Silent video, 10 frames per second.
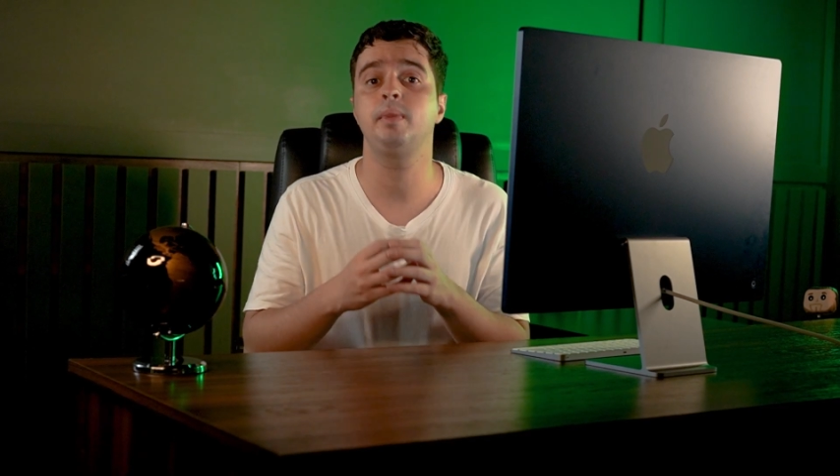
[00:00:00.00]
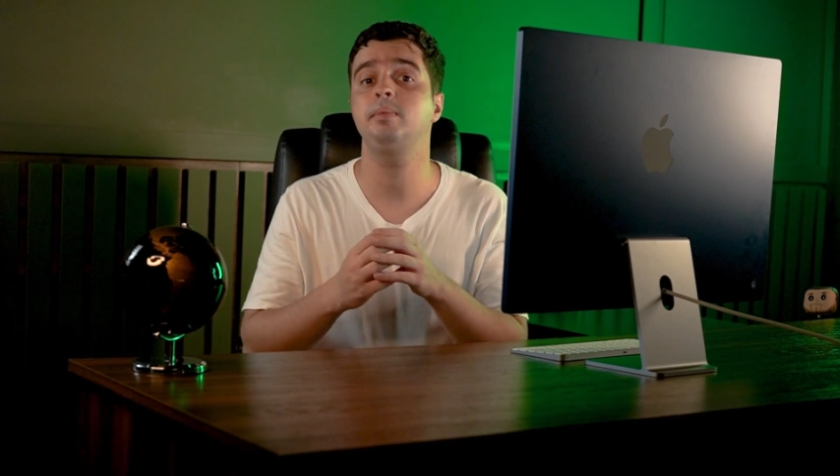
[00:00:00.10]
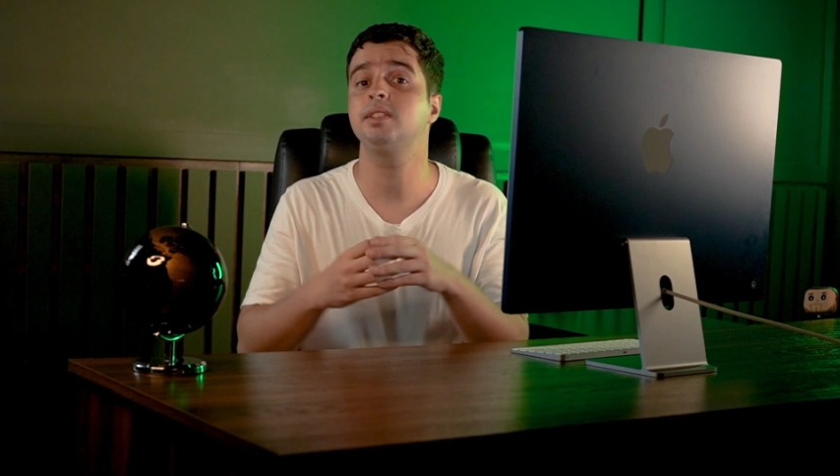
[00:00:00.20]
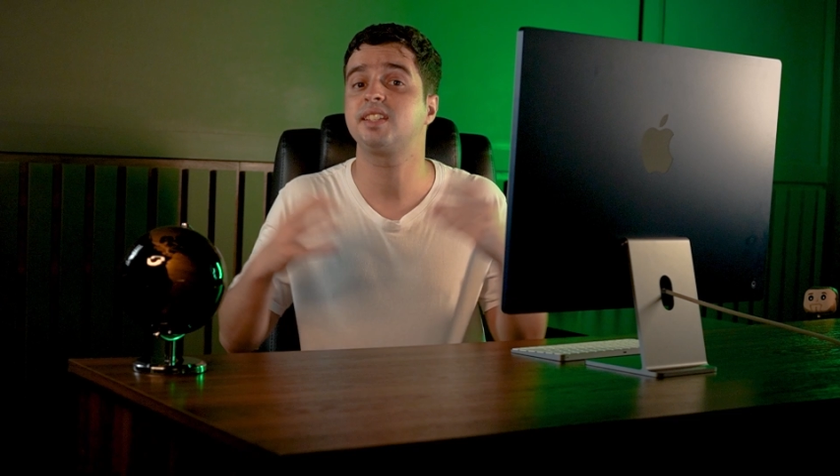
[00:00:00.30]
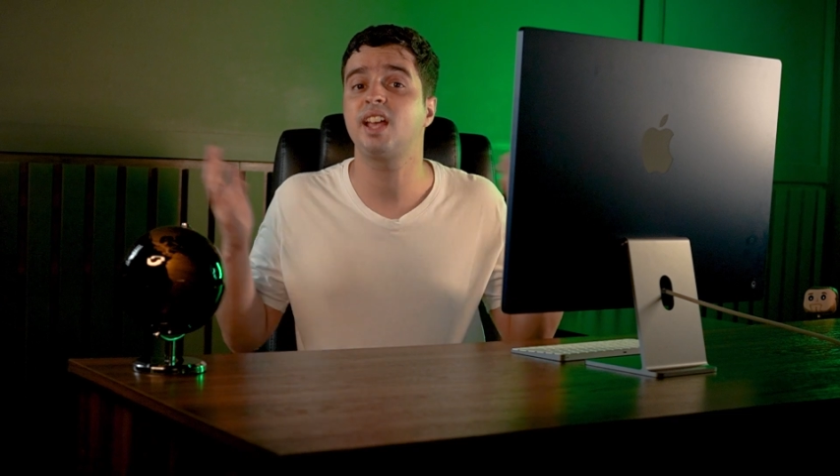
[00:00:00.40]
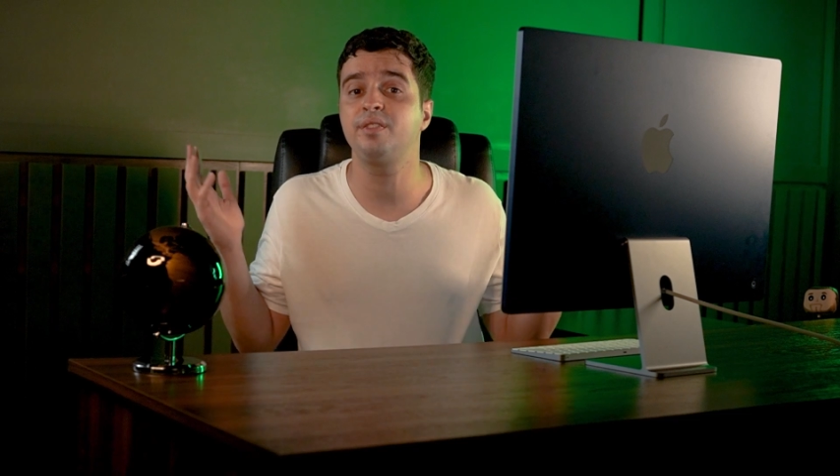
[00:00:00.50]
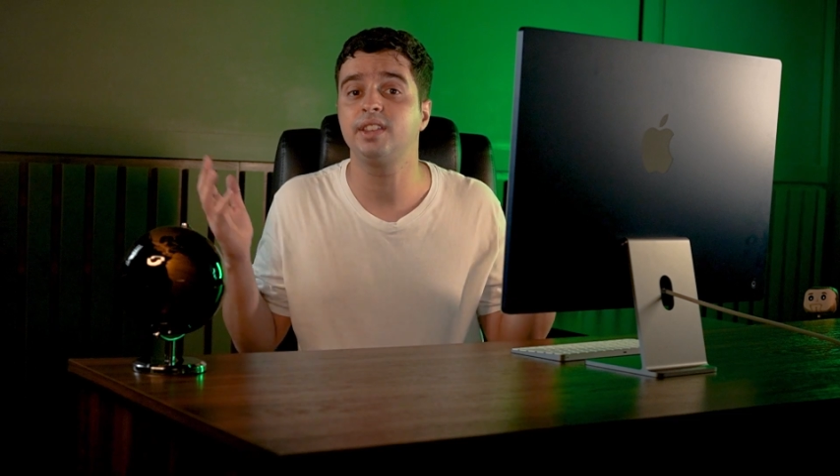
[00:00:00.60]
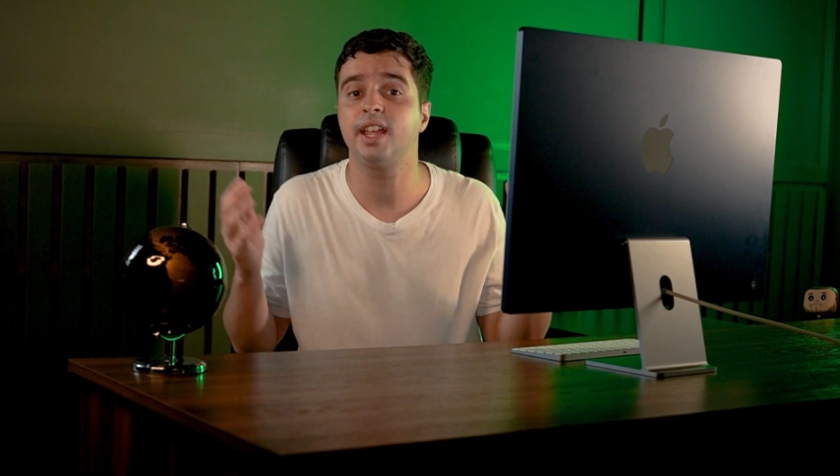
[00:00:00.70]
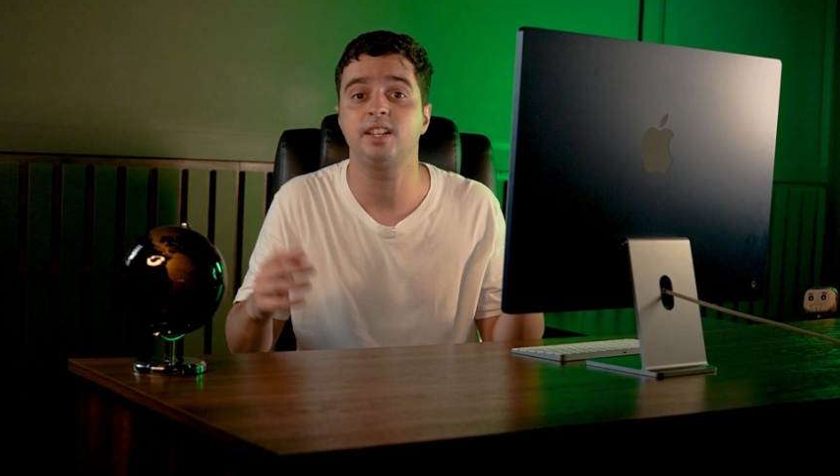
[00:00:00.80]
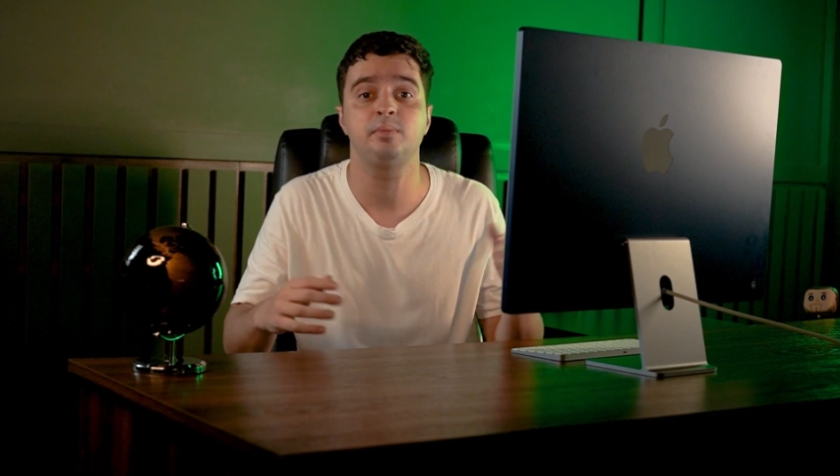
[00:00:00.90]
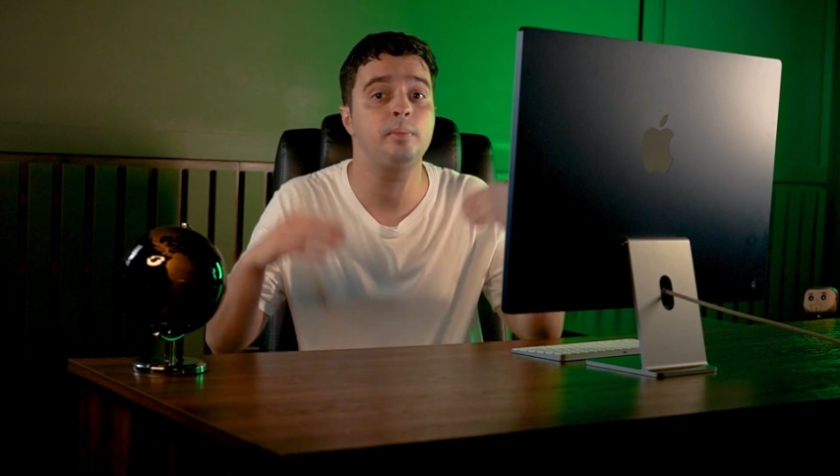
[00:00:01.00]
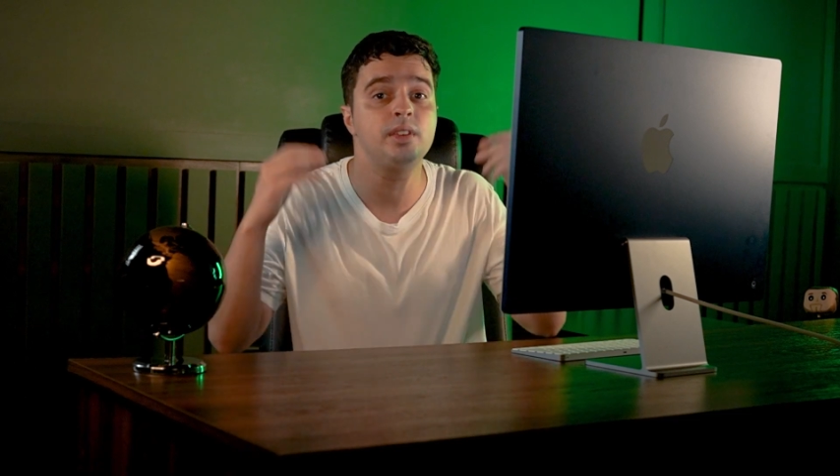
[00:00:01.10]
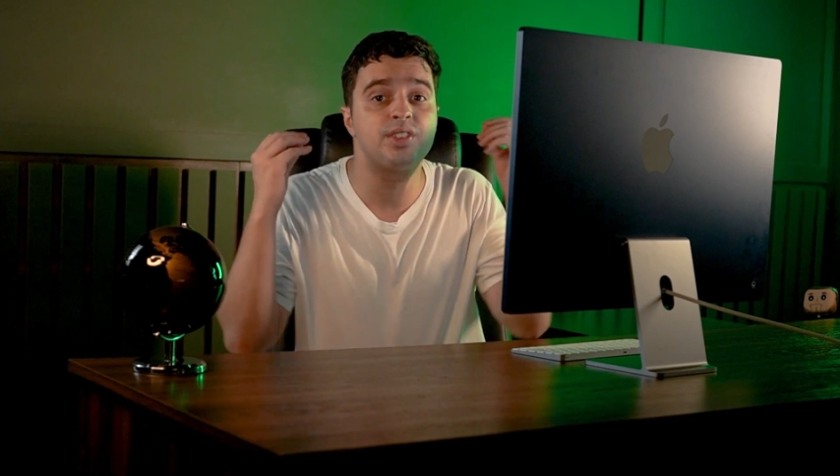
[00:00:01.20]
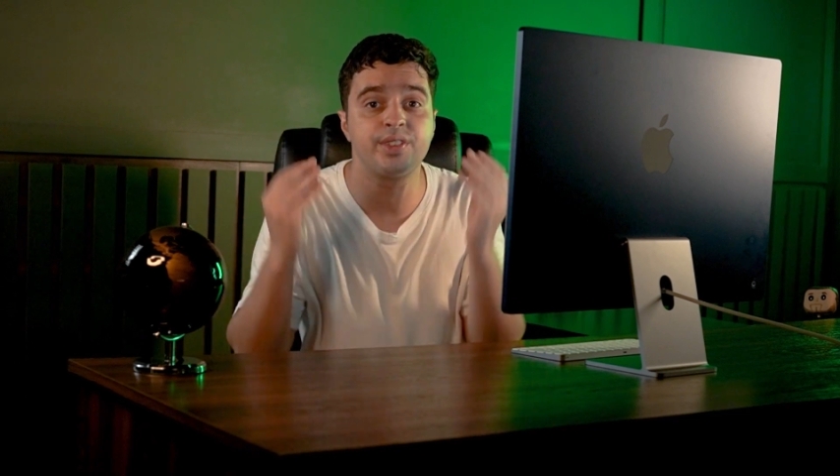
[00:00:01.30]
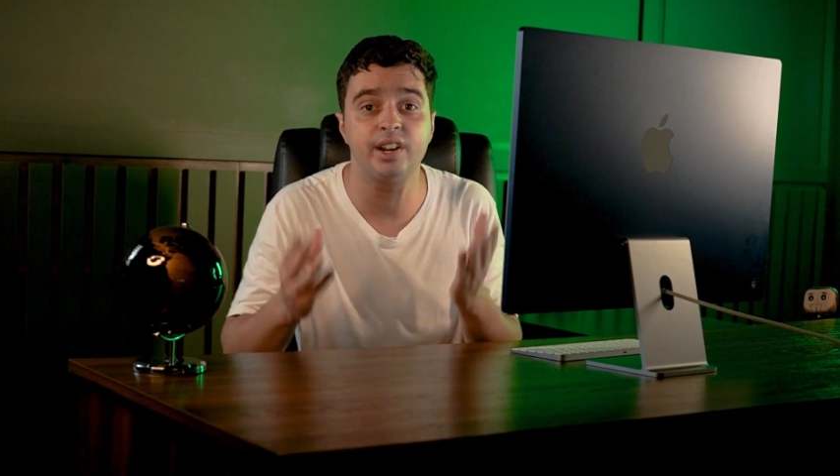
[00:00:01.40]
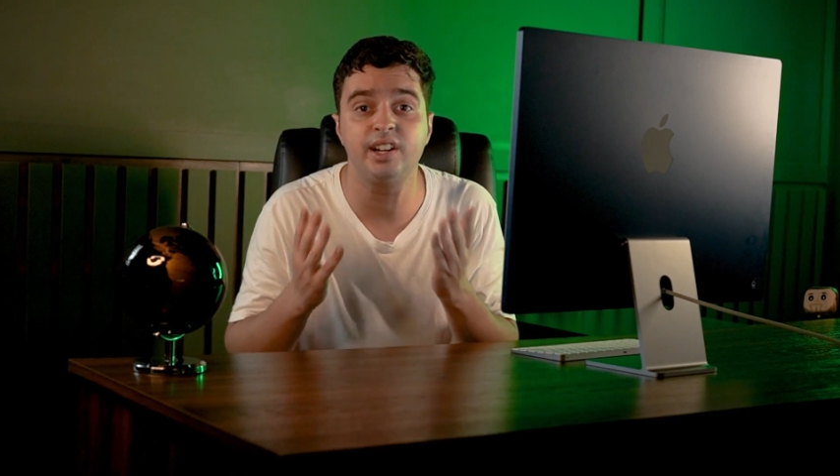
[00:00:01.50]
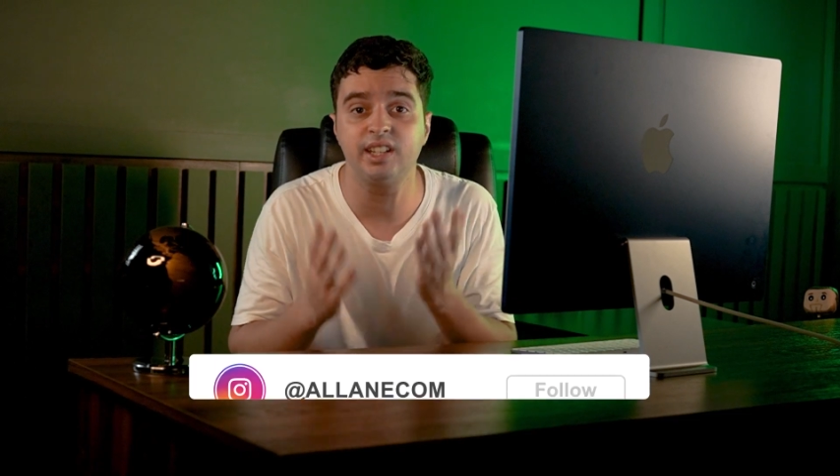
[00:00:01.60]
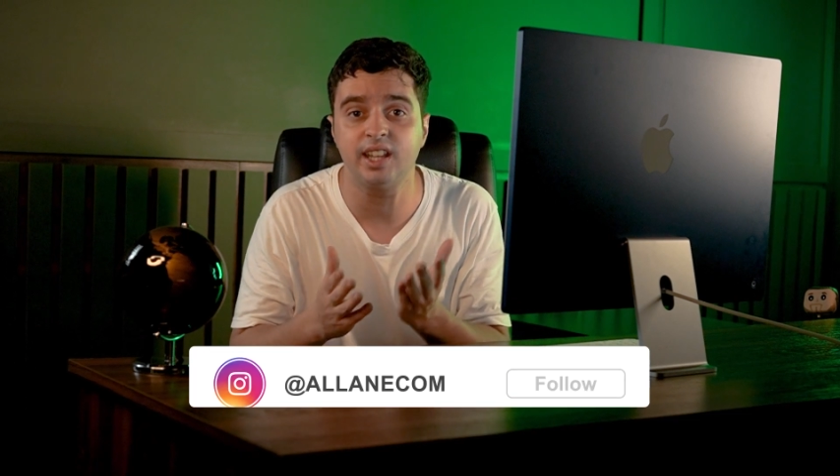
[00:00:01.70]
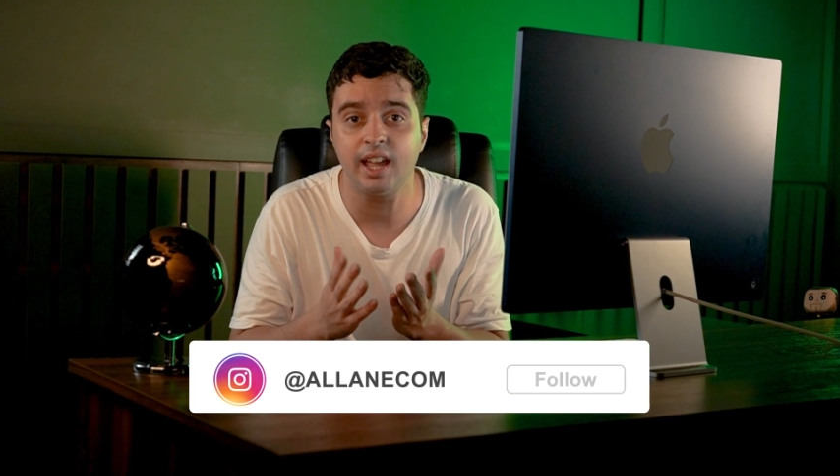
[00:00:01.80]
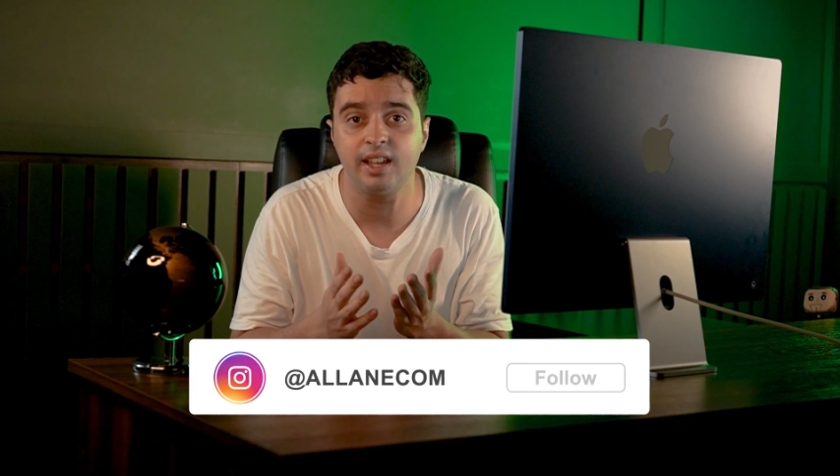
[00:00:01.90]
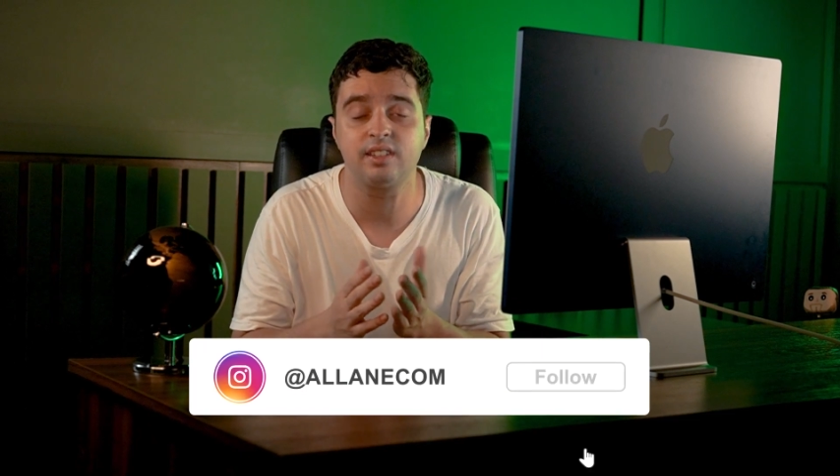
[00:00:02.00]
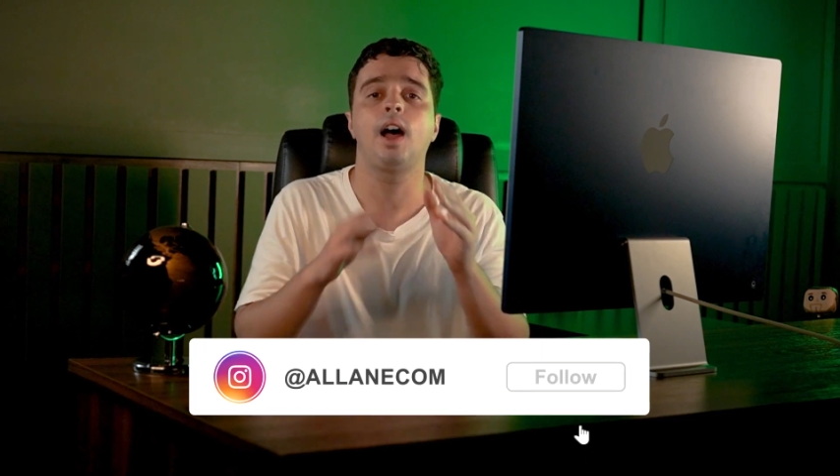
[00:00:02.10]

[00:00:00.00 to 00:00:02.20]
Maybe 7 days? Maybe 30 days?